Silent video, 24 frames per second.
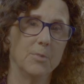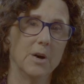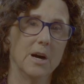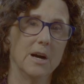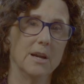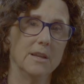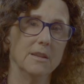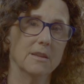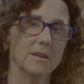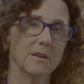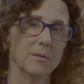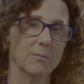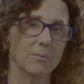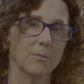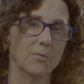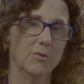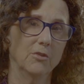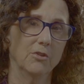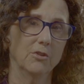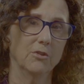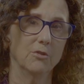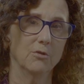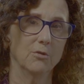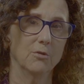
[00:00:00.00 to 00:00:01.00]
bind them
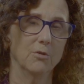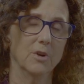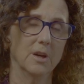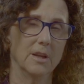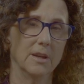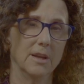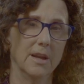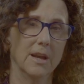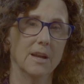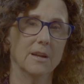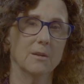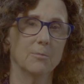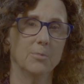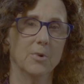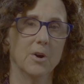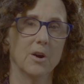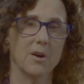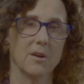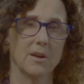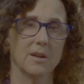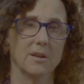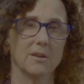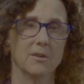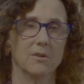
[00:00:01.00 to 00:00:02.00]
to a
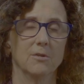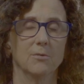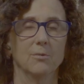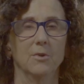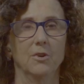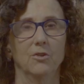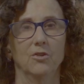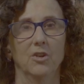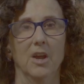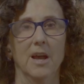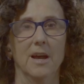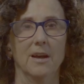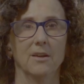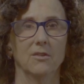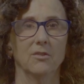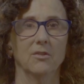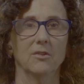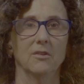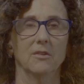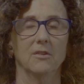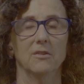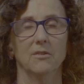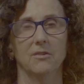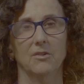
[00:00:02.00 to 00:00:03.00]
nanoparticle which
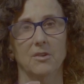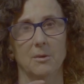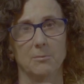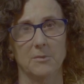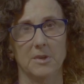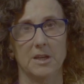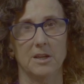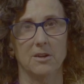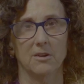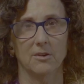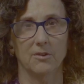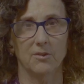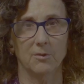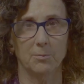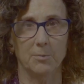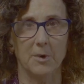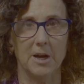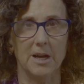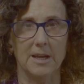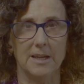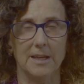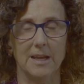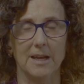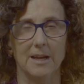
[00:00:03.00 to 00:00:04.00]
has something called
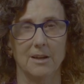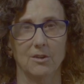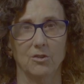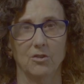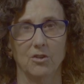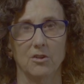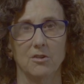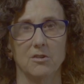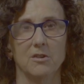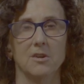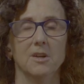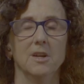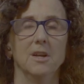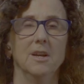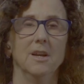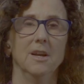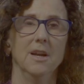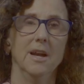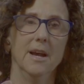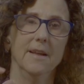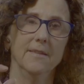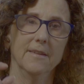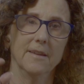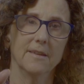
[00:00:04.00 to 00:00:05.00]
spy catcher,
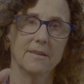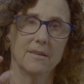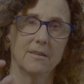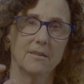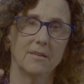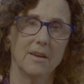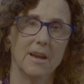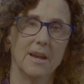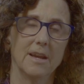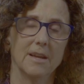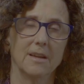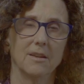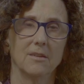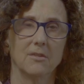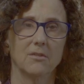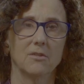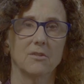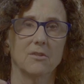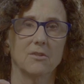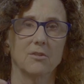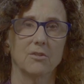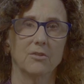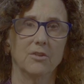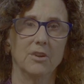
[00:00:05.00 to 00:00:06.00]
and then the tag
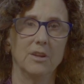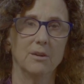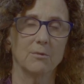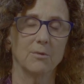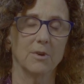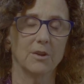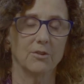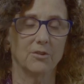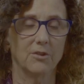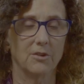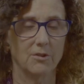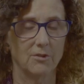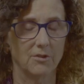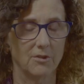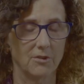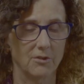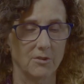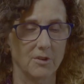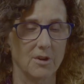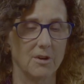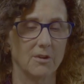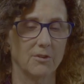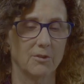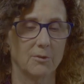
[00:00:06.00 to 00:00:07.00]
is 13 residues,
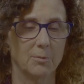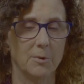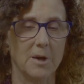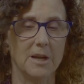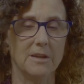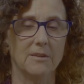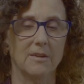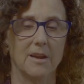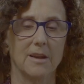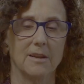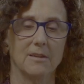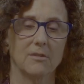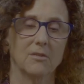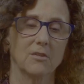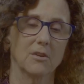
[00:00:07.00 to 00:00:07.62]
it's called SPY tag.